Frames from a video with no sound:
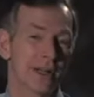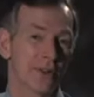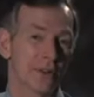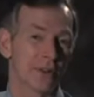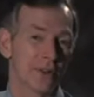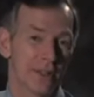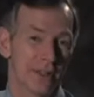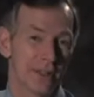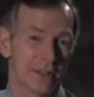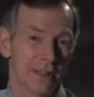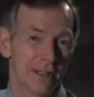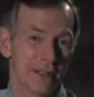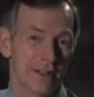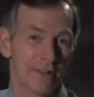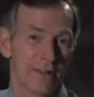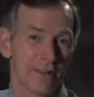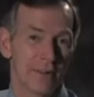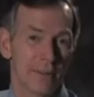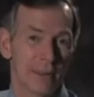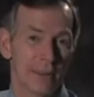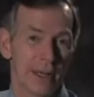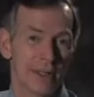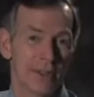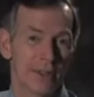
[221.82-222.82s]
increase
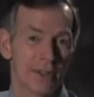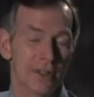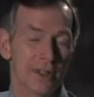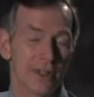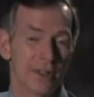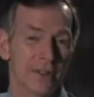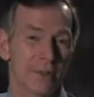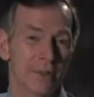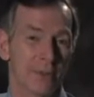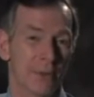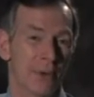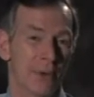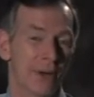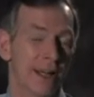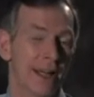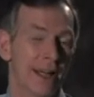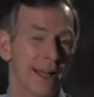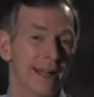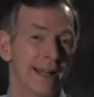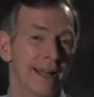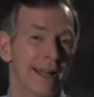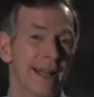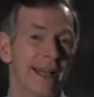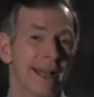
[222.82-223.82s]
inflammation of the
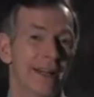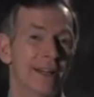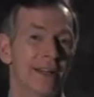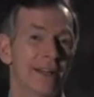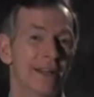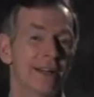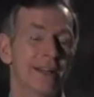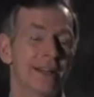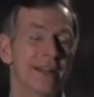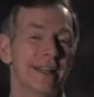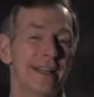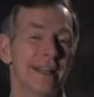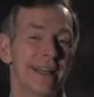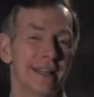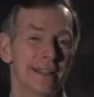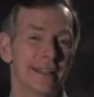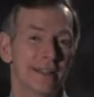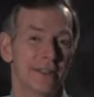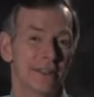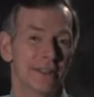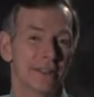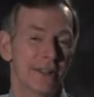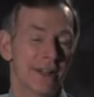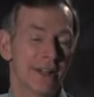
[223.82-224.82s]
brain, and they're
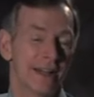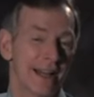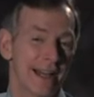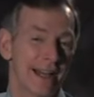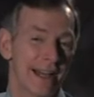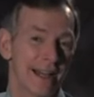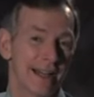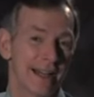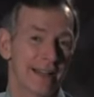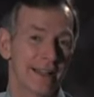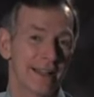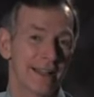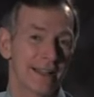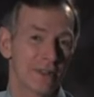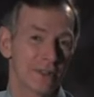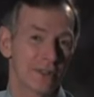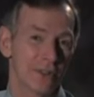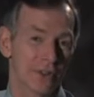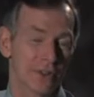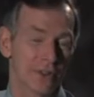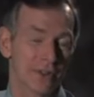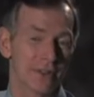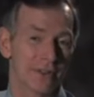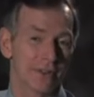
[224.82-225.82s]
connected to high
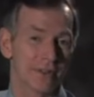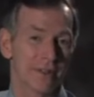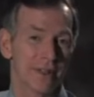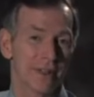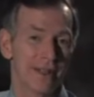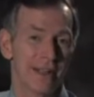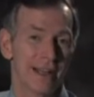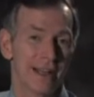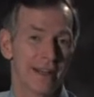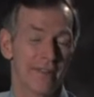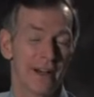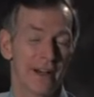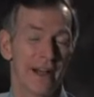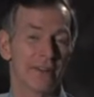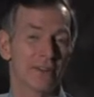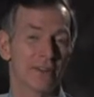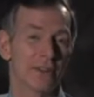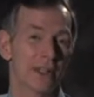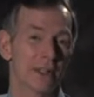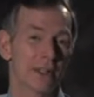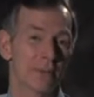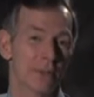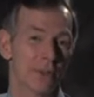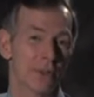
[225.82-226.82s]
incidence of
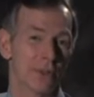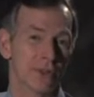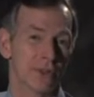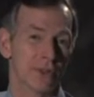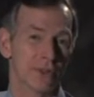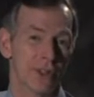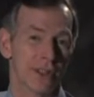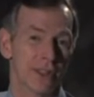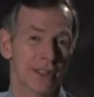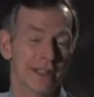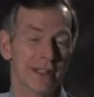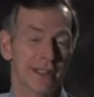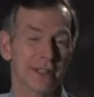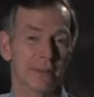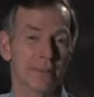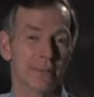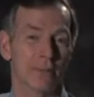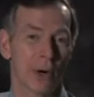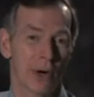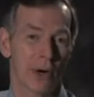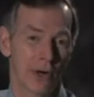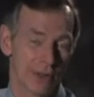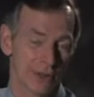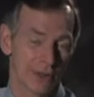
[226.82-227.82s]
Alzheimer's disease
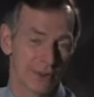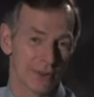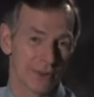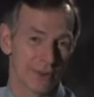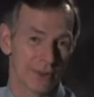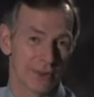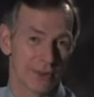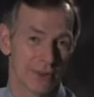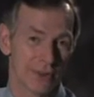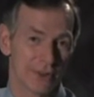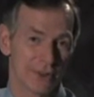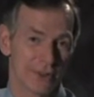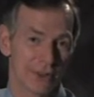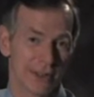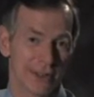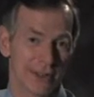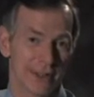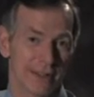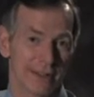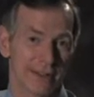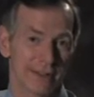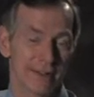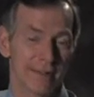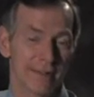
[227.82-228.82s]
and Parkinson's
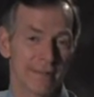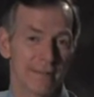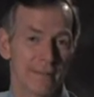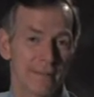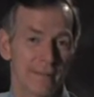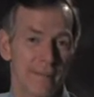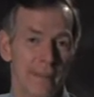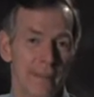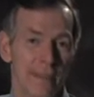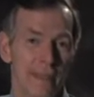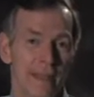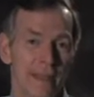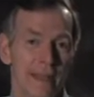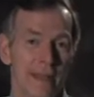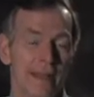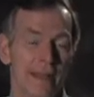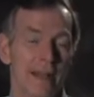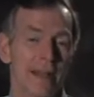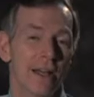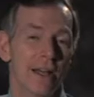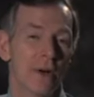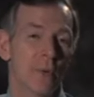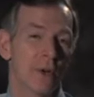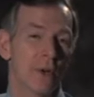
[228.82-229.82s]
disease.
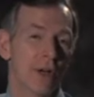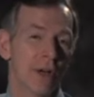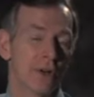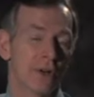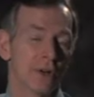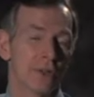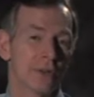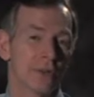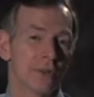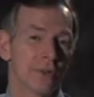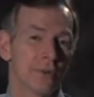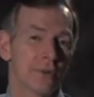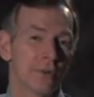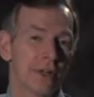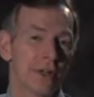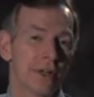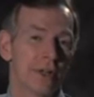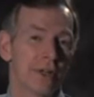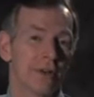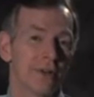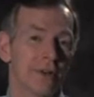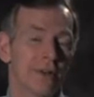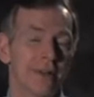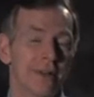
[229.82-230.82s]
We also
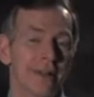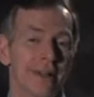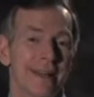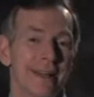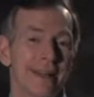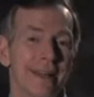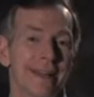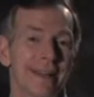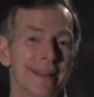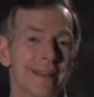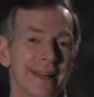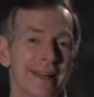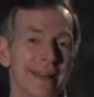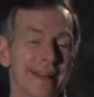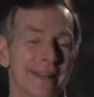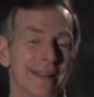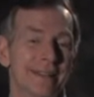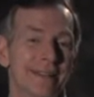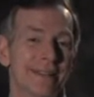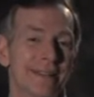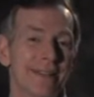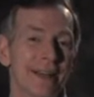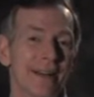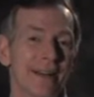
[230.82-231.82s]
know
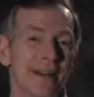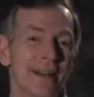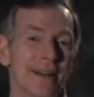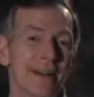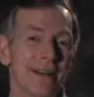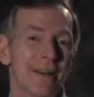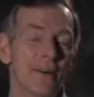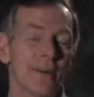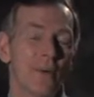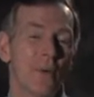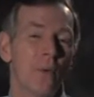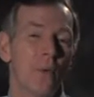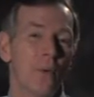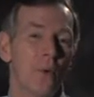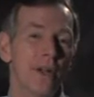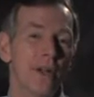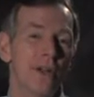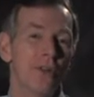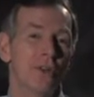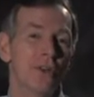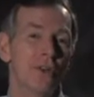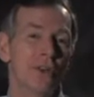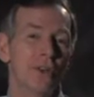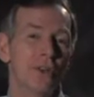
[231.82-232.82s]
that
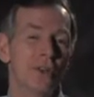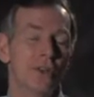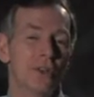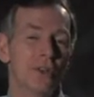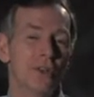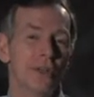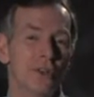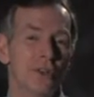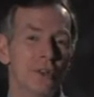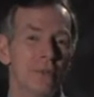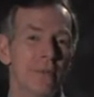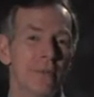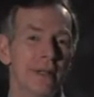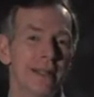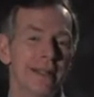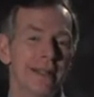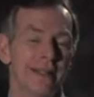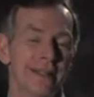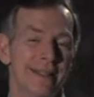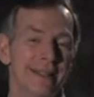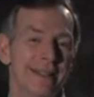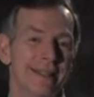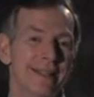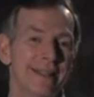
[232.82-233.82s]
when you're consuming
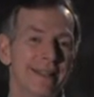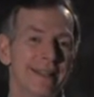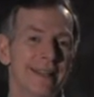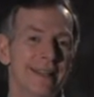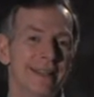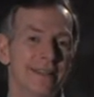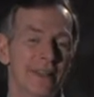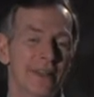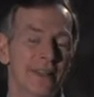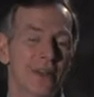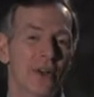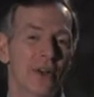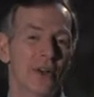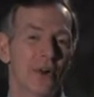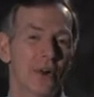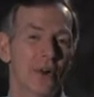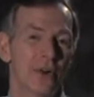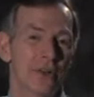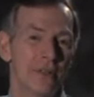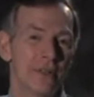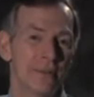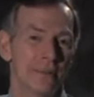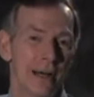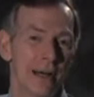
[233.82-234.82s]
these things in
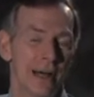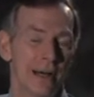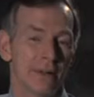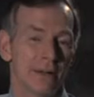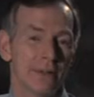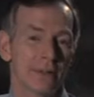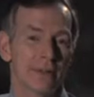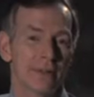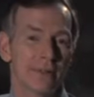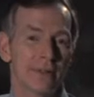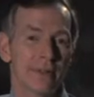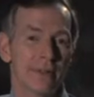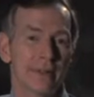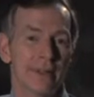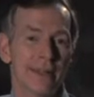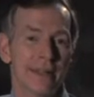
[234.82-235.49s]
large amounts,